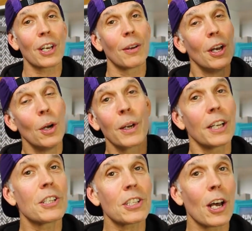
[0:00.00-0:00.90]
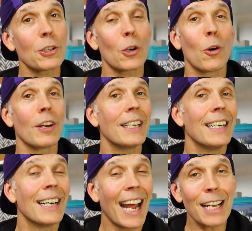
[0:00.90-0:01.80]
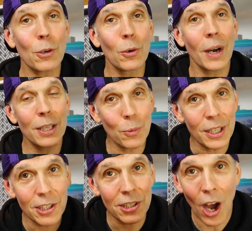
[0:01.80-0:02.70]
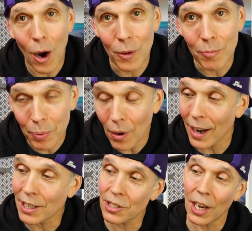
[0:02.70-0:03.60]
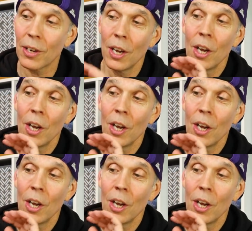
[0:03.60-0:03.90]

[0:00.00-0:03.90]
So we're gonna start scoring, and as always, we start with price. So